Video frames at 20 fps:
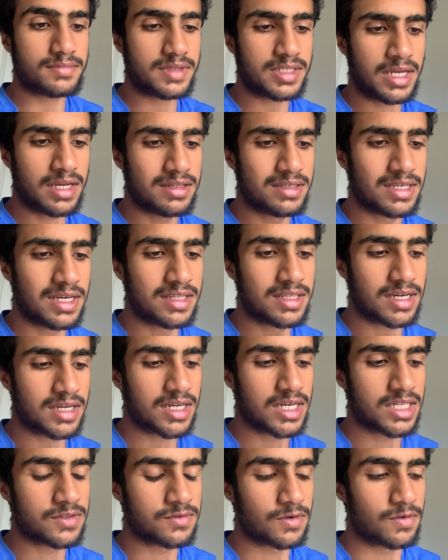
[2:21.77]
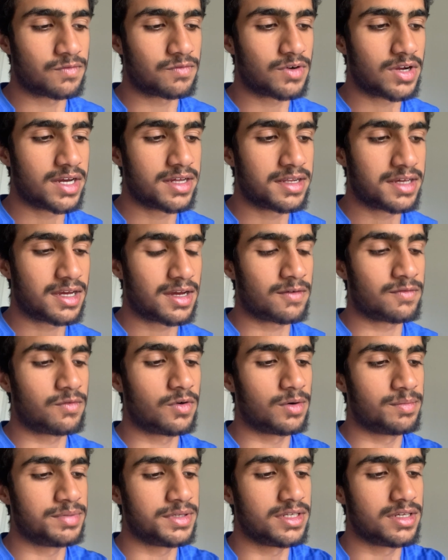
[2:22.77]
And yeah, that guy's for Friday at
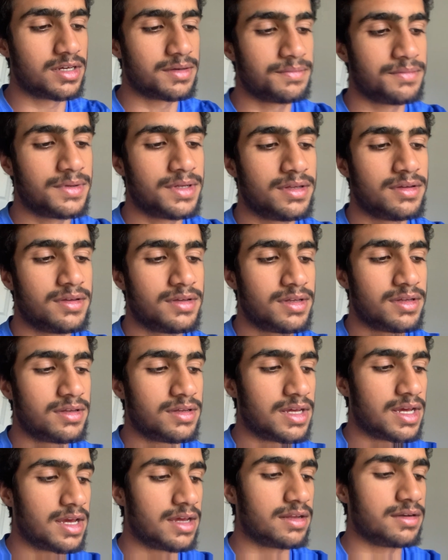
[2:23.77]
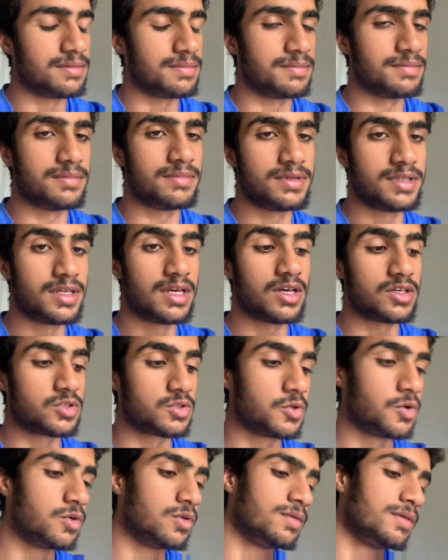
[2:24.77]
4 p.m. And yeah,
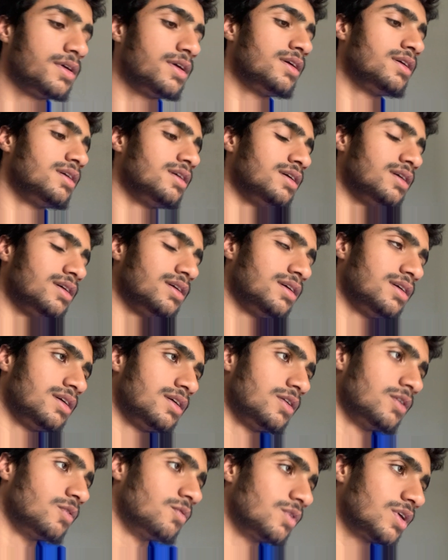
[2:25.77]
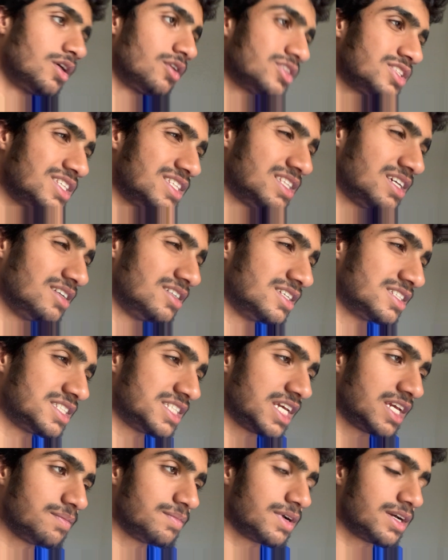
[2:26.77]
so what else is there to
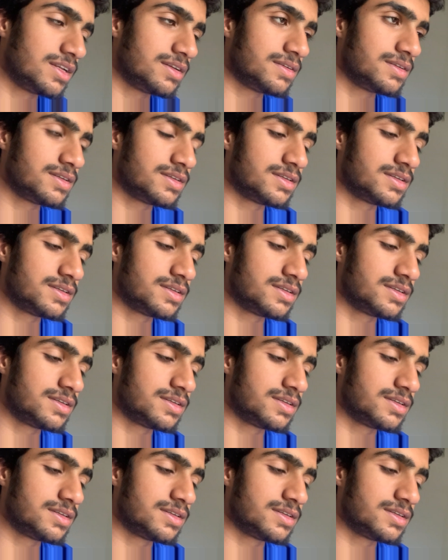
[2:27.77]
say, man?